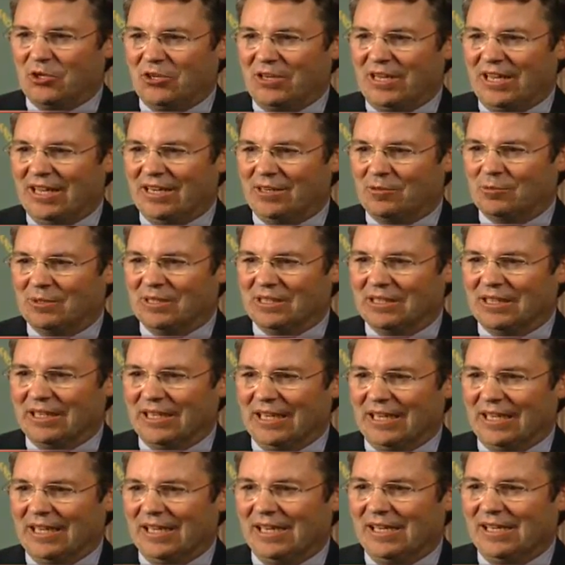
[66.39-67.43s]
You can't
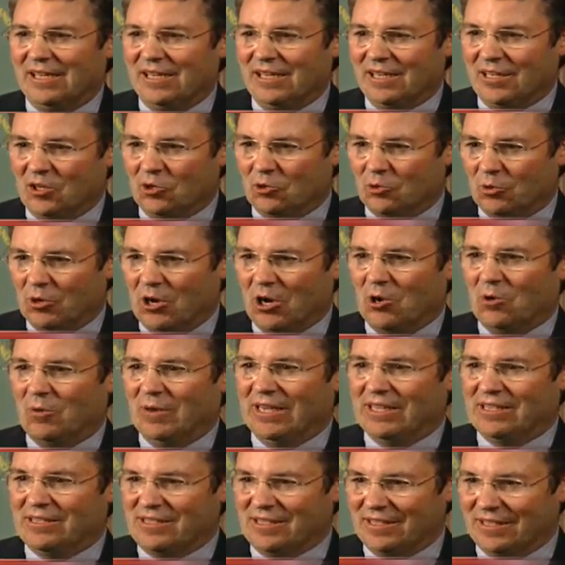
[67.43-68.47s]
really grow
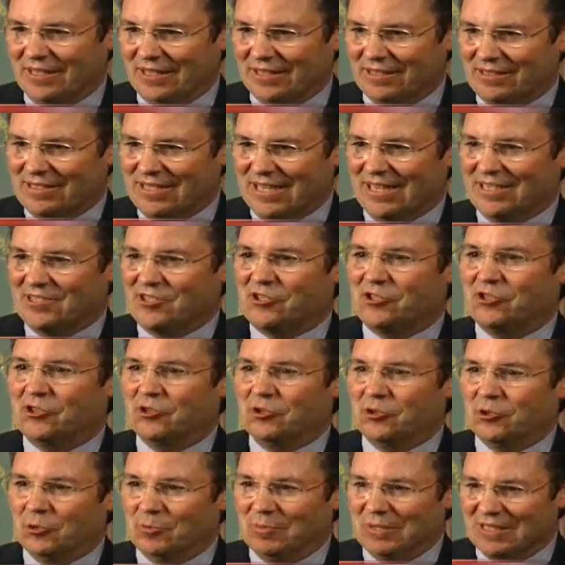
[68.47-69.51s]
it in a test
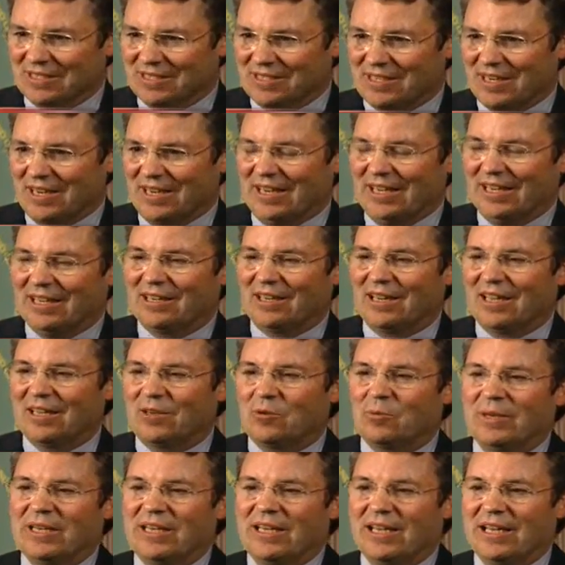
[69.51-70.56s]
tube and study it
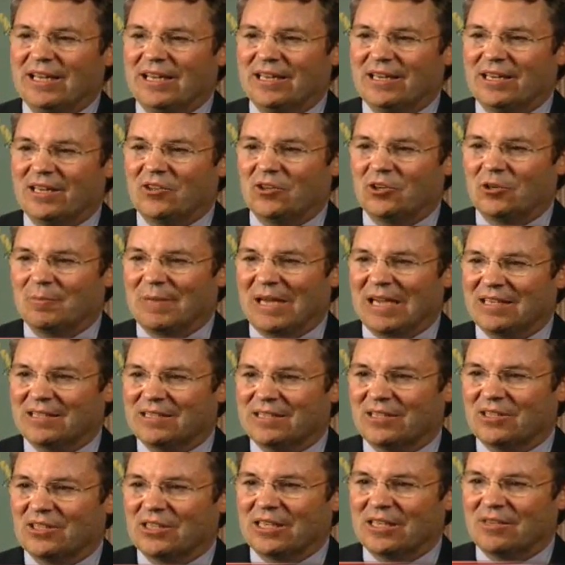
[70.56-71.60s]
like we can other
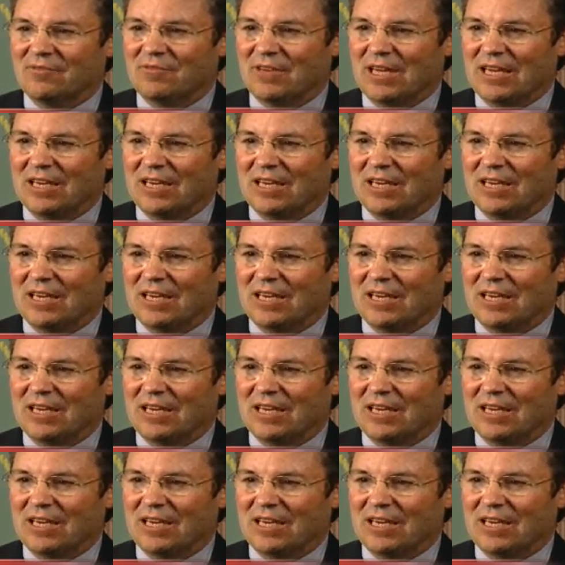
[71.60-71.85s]
bacteria and